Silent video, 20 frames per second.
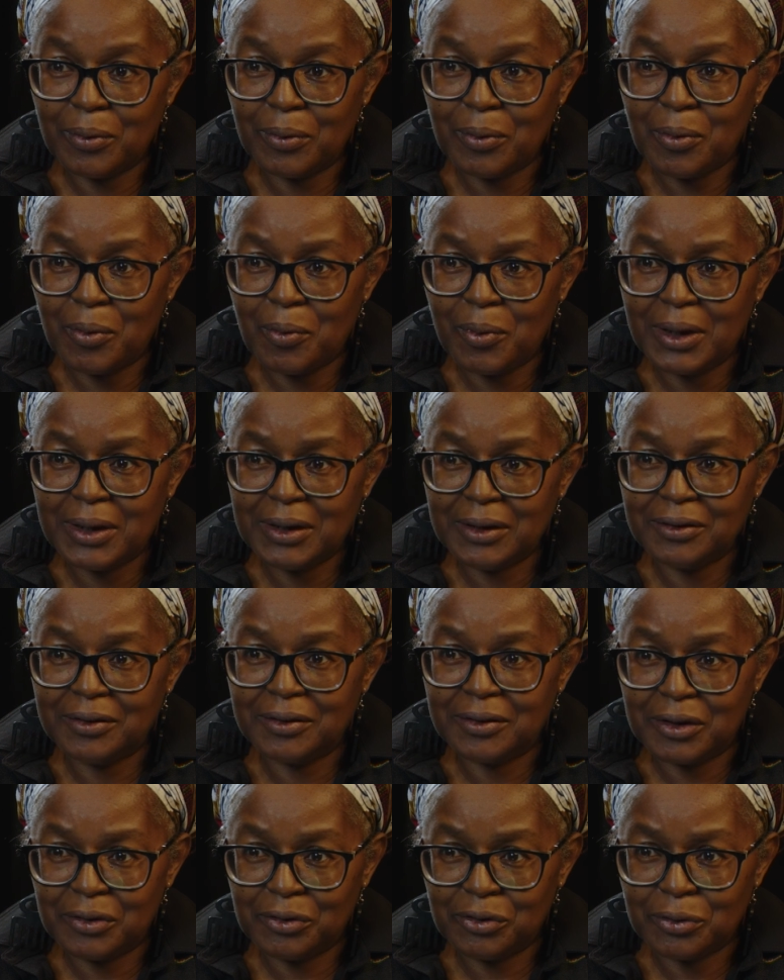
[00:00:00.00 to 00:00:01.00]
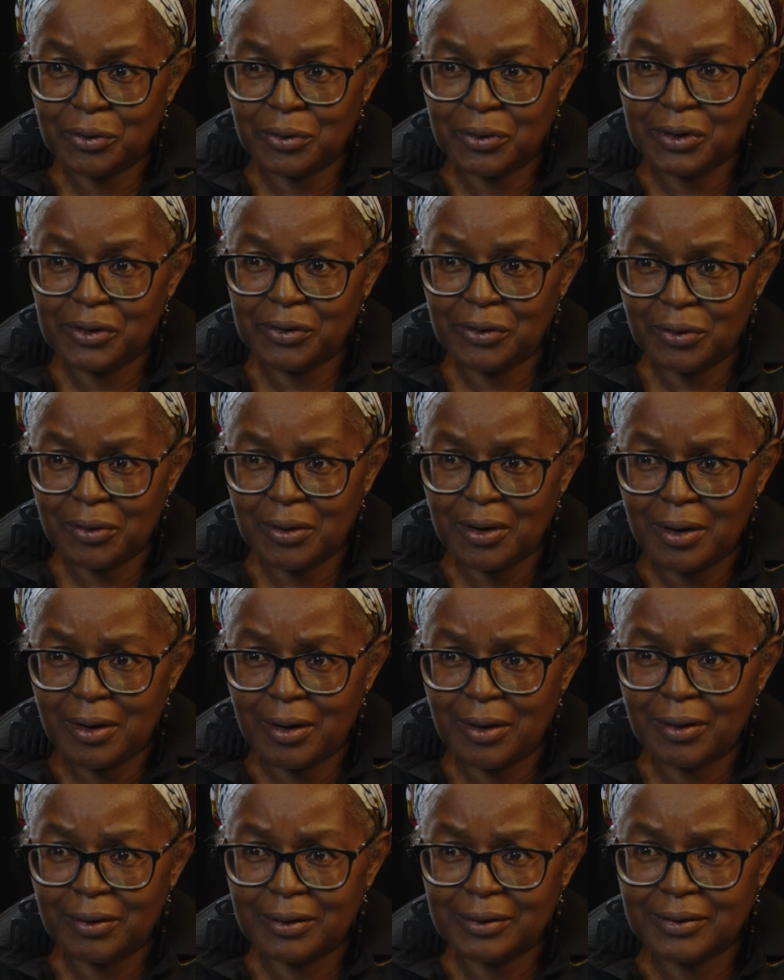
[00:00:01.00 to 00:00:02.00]
always enjoyed your
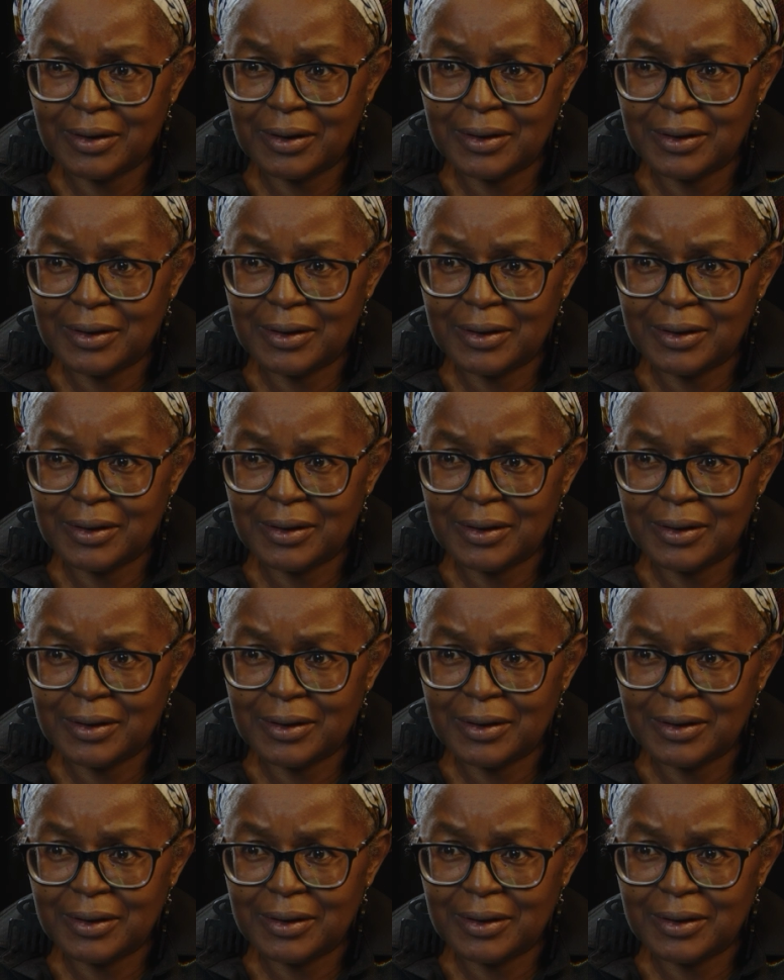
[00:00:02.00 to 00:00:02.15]
art?